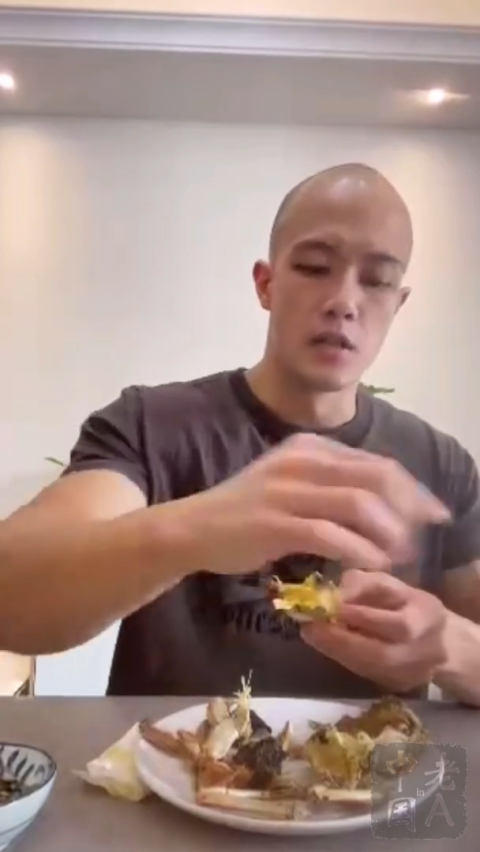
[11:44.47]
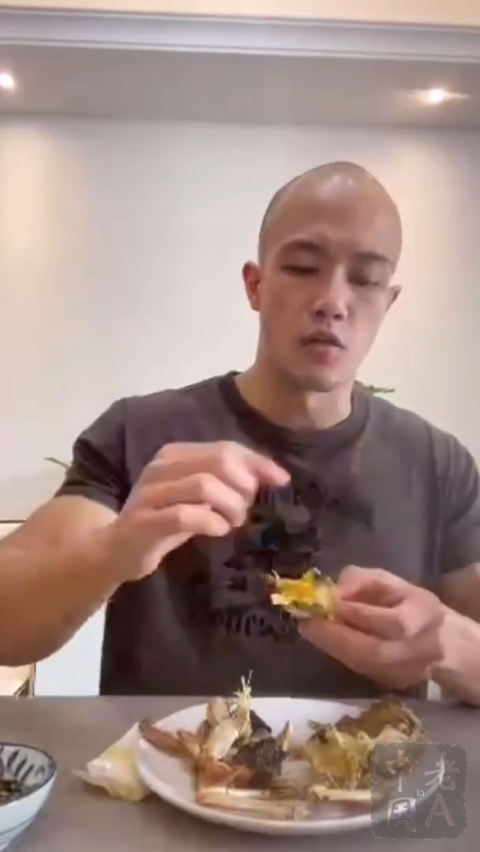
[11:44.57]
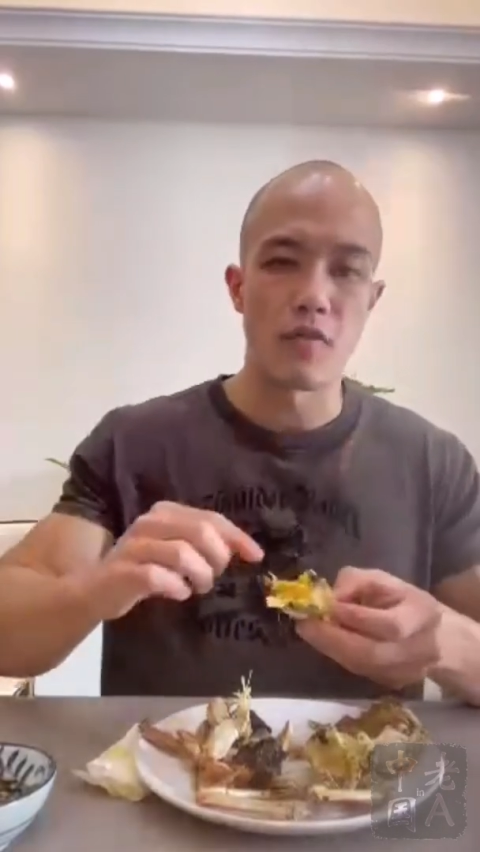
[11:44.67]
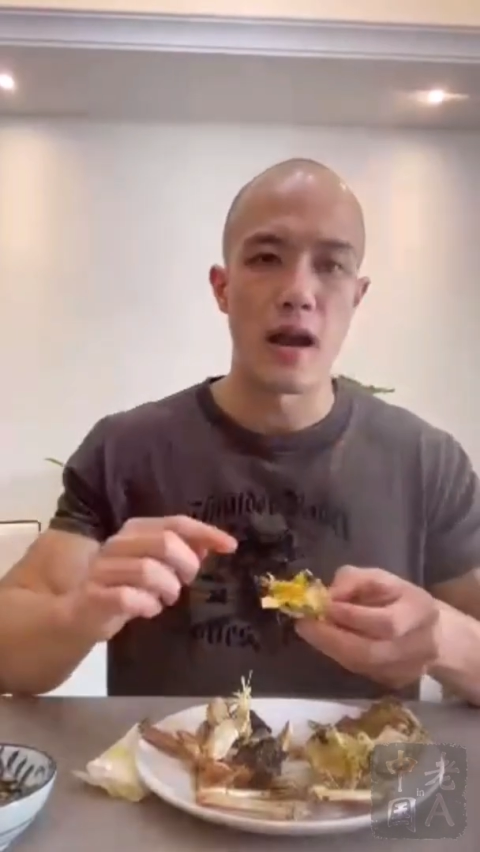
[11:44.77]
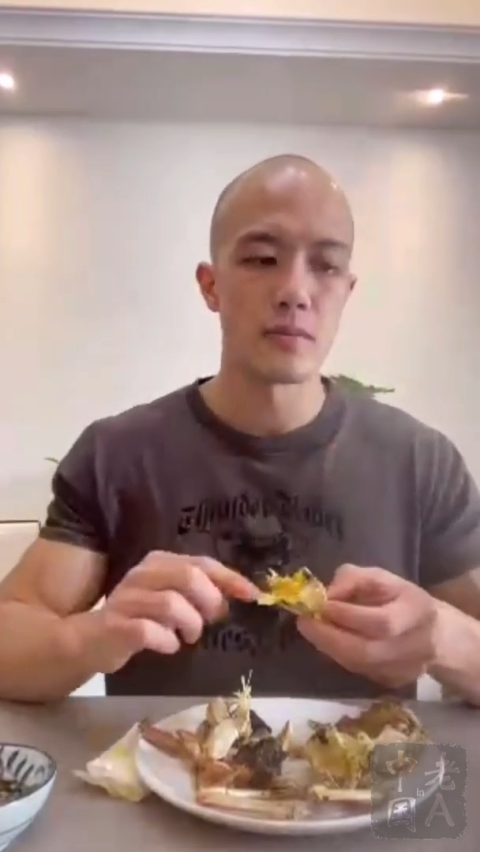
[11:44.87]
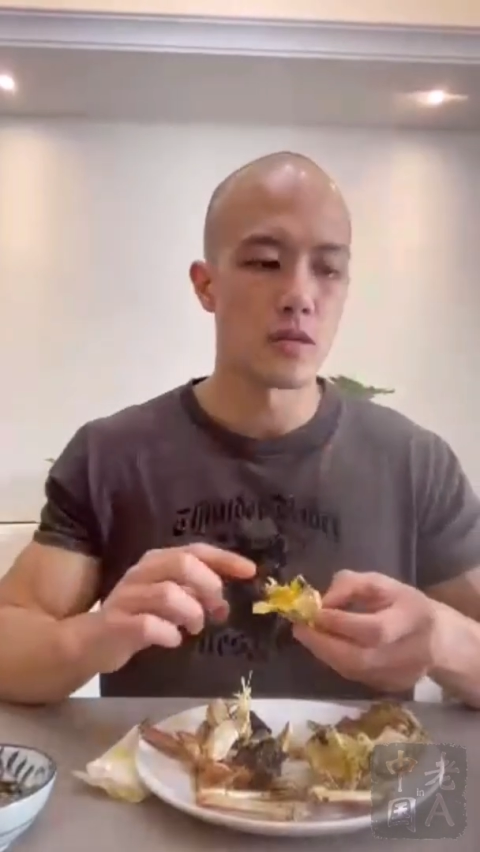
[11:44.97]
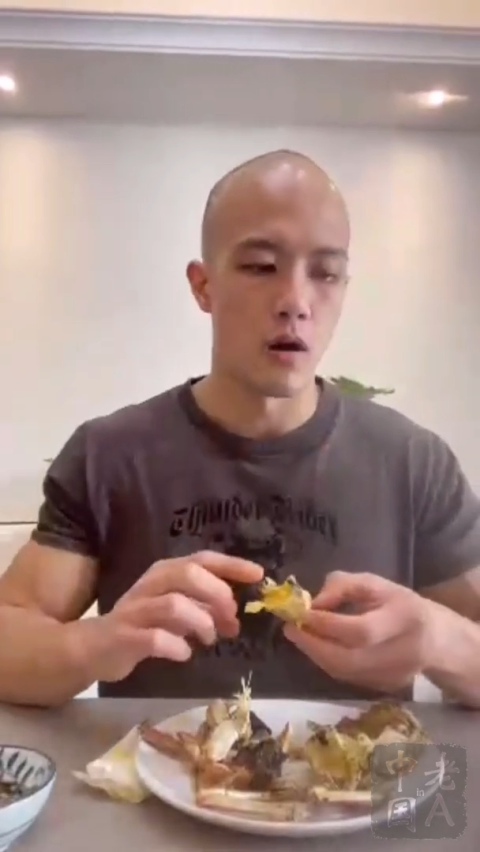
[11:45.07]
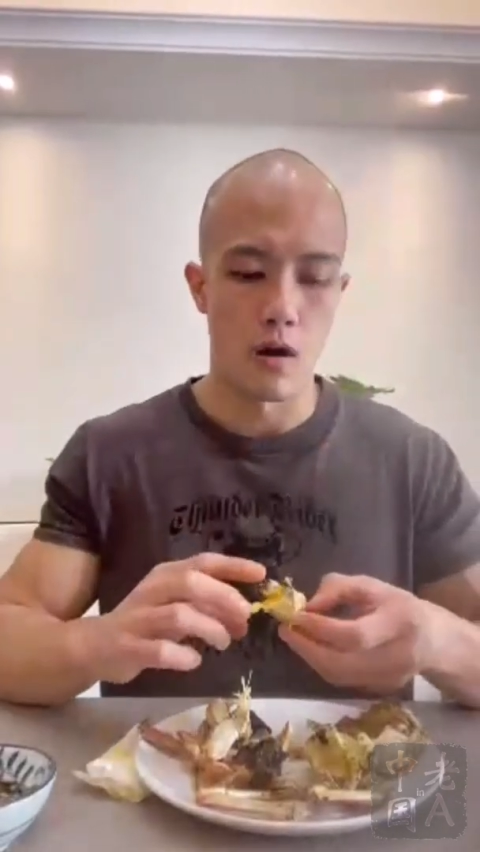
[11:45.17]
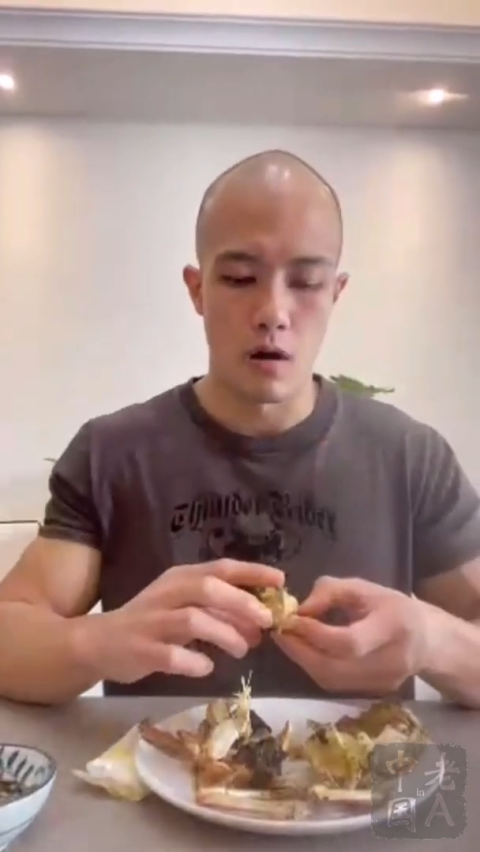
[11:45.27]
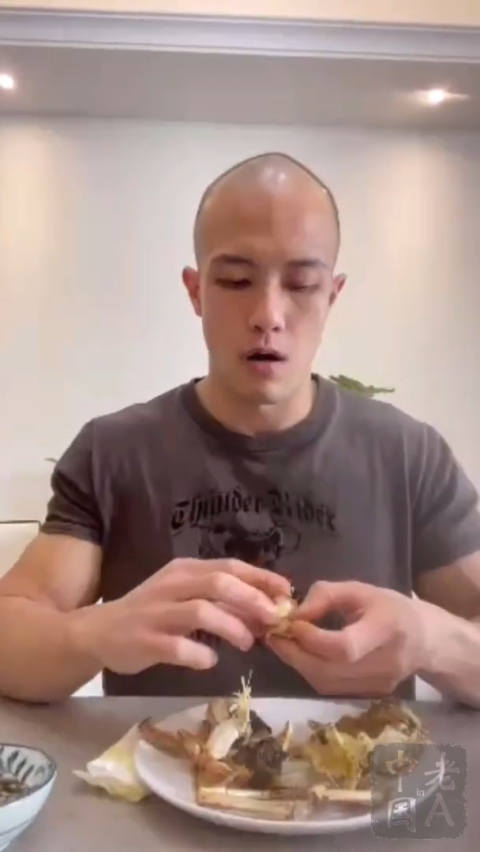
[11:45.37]
crabs
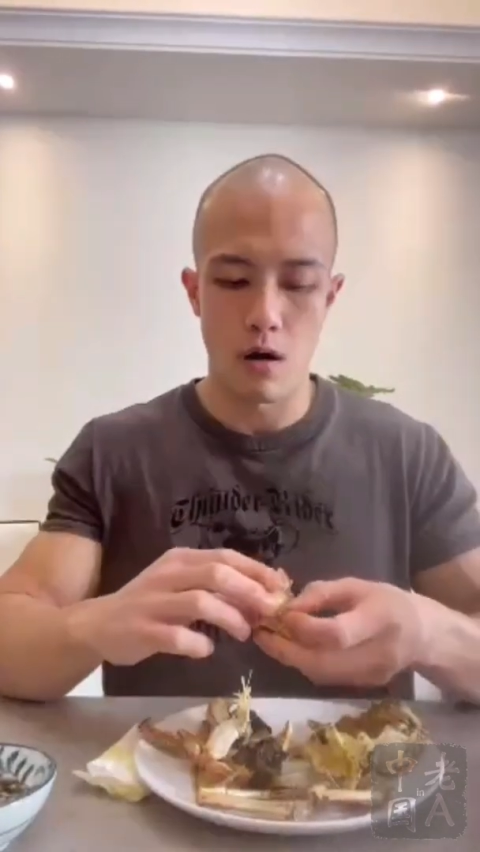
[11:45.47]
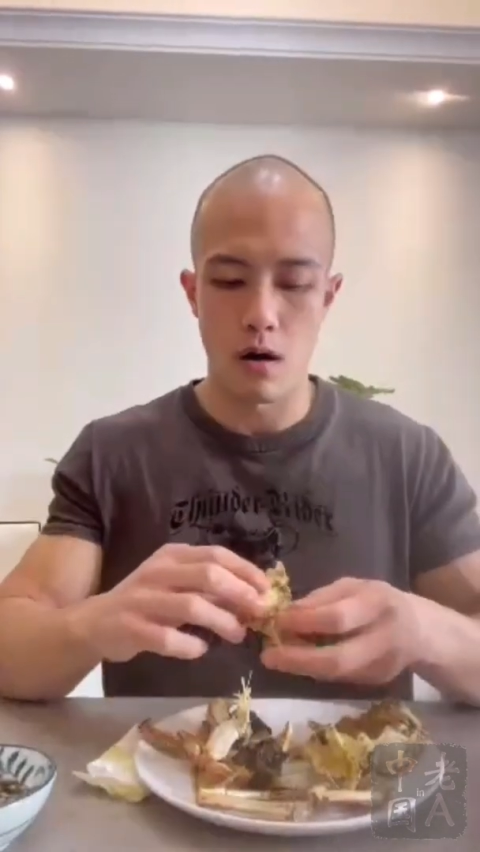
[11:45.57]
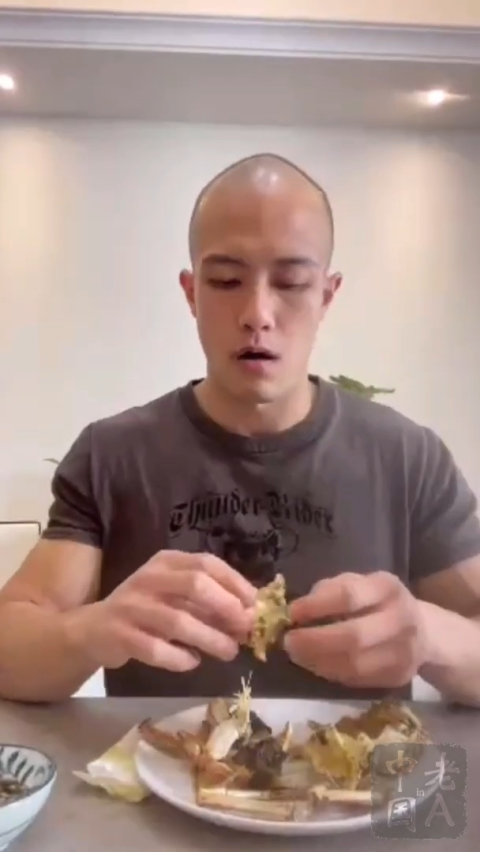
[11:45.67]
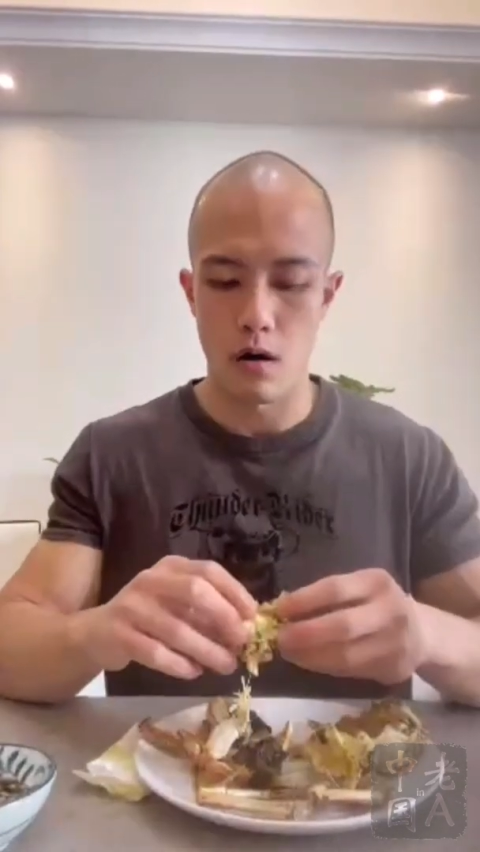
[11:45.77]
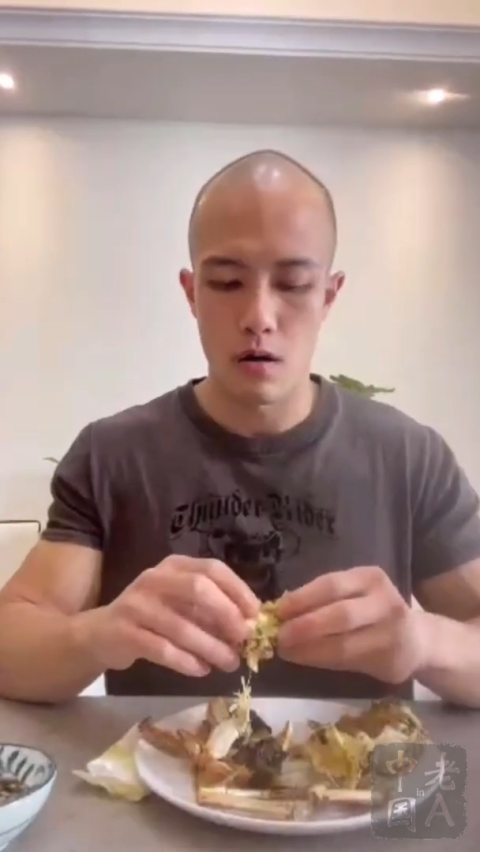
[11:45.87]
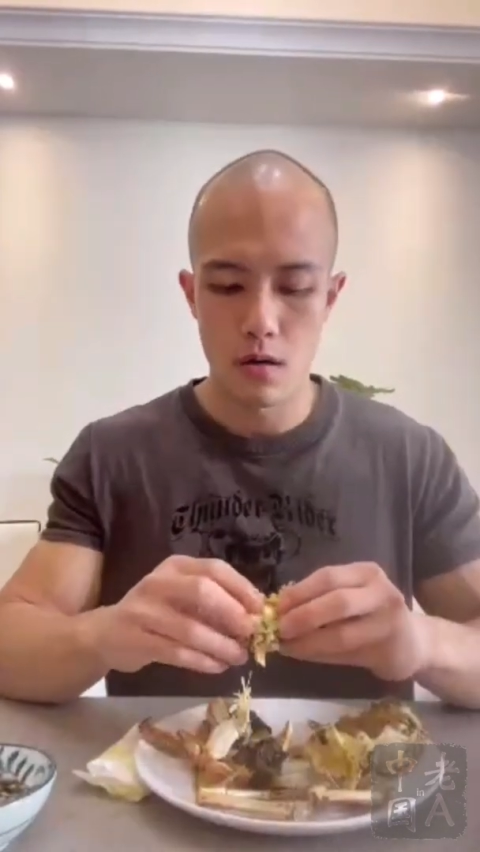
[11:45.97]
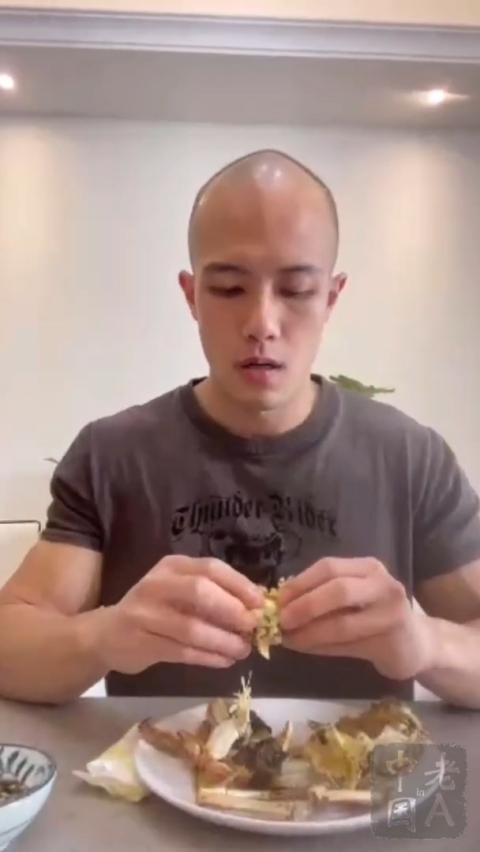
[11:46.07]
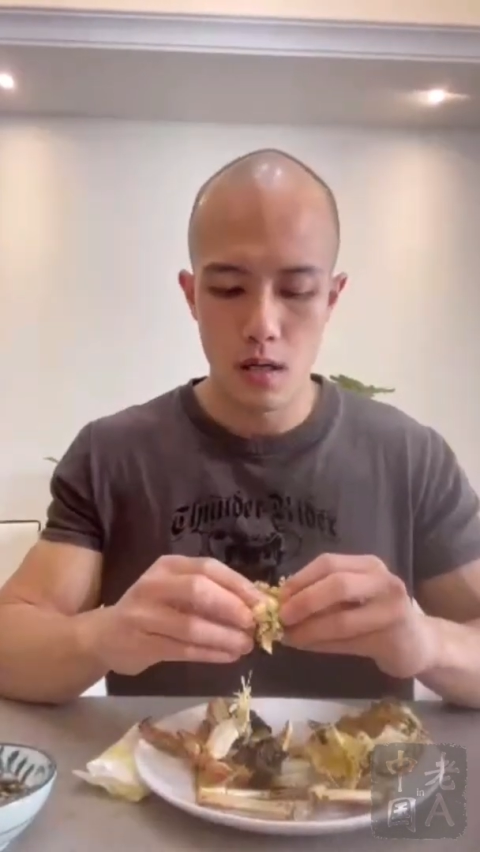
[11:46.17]
are